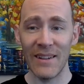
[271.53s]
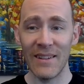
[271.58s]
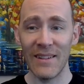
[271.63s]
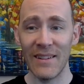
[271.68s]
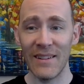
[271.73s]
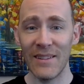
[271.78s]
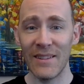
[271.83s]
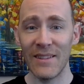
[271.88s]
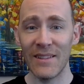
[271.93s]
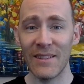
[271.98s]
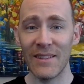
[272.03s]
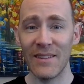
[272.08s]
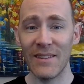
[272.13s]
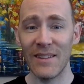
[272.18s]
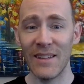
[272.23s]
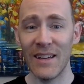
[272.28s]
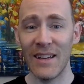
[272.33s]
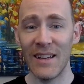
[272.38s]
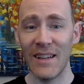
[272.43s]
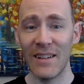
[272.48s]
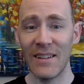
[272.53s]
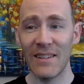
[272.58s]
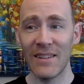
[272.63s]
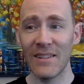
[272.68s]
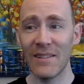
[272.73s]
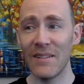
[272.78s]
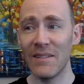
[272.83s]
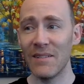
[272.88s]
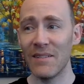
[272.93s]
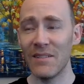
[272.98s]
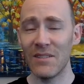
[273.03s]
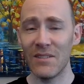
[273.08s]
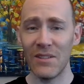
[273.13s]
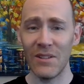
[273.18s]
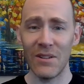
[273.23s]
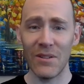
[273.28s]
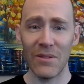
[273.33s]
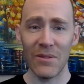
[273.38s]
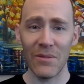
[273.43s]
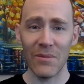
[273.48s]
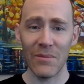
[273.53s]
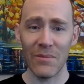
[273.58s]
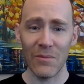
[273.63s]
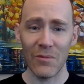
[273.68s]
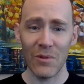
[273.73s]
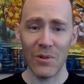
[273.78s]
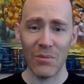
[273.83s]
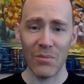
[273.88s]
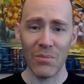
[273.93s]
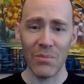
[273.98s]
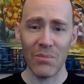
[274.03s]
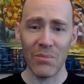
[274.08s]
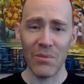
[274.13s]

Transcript: I think that that, you know, will